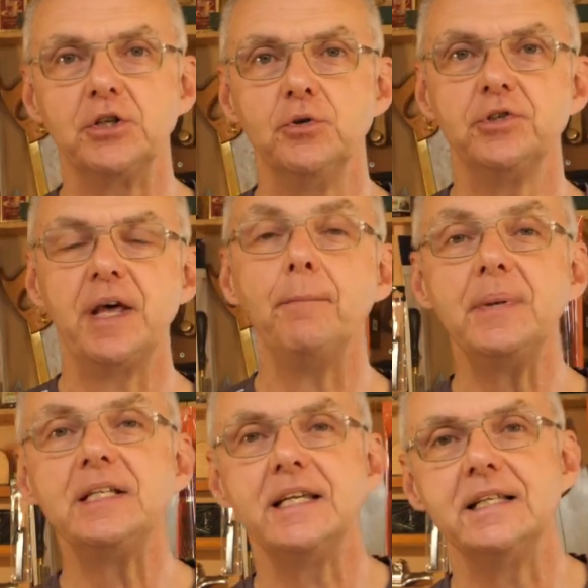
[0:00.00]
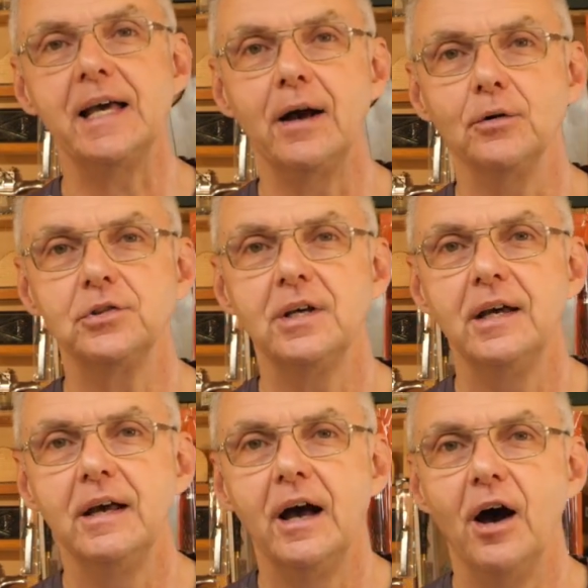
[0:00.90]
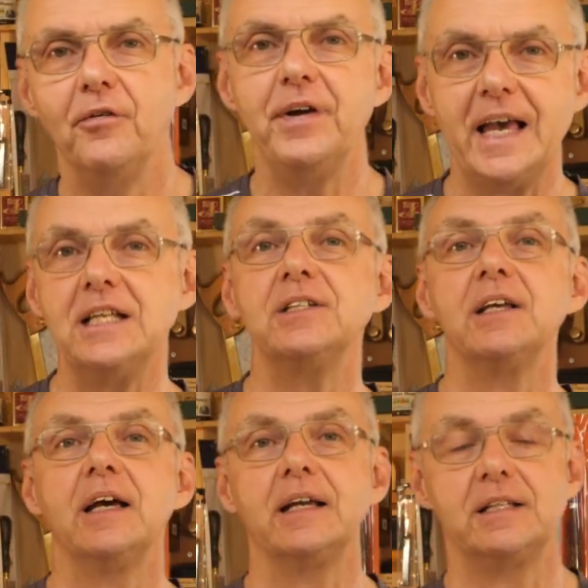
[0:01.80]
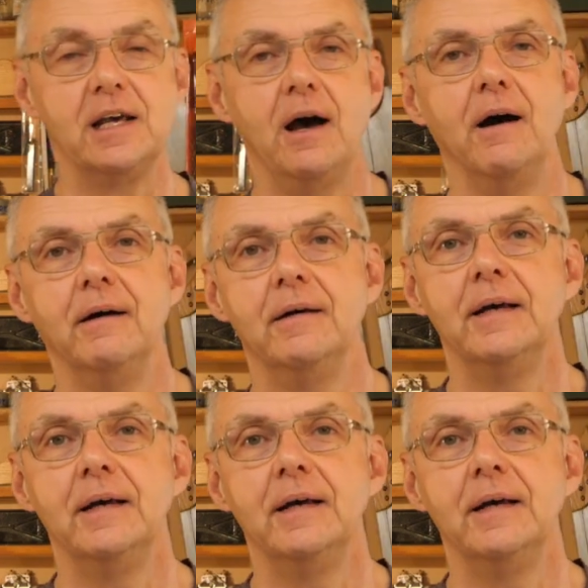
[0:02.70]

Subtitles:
who sent me details of his guitar.